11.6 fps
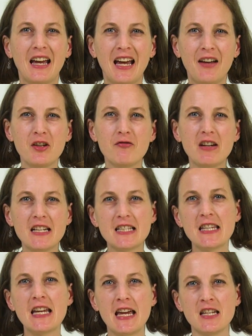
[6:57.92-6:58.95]
Having reached
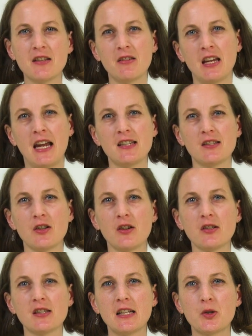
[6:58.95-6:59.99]
the end of the case
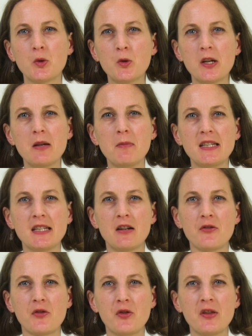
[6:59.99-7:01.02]
notes and talking
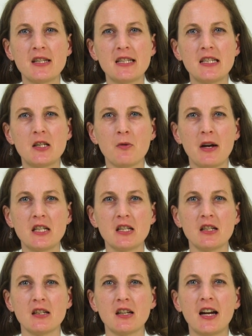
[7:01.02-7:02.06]
myself through the
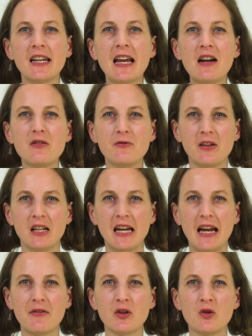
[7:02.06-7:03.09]
situation, I now feel I
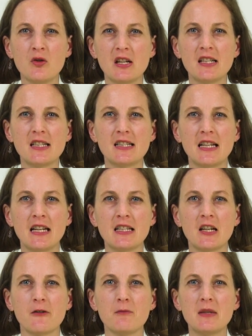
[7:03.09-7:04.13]
have a good
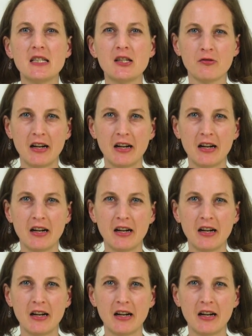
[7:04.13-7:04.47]
understanding of Mrs.